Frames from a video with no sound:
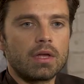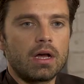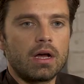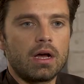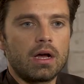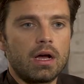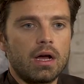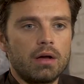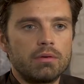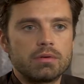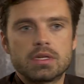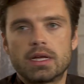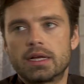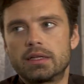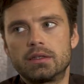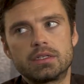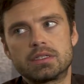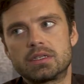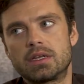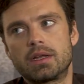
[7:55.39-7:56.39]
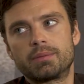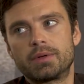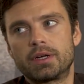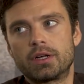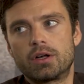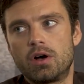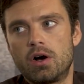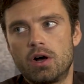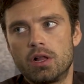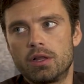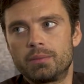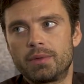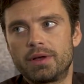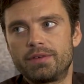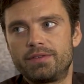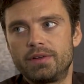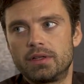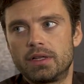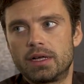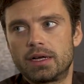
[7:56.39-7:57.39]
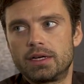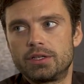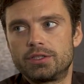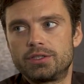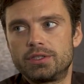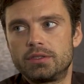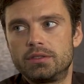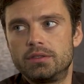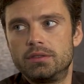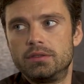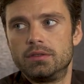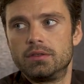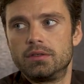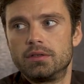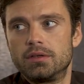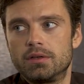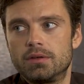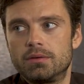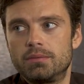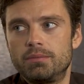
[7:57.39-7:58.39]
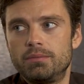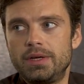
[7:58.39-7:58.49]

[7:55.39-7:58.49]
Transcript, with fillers: uh, I was like, listen, I'm going to call him. I feel like I should right.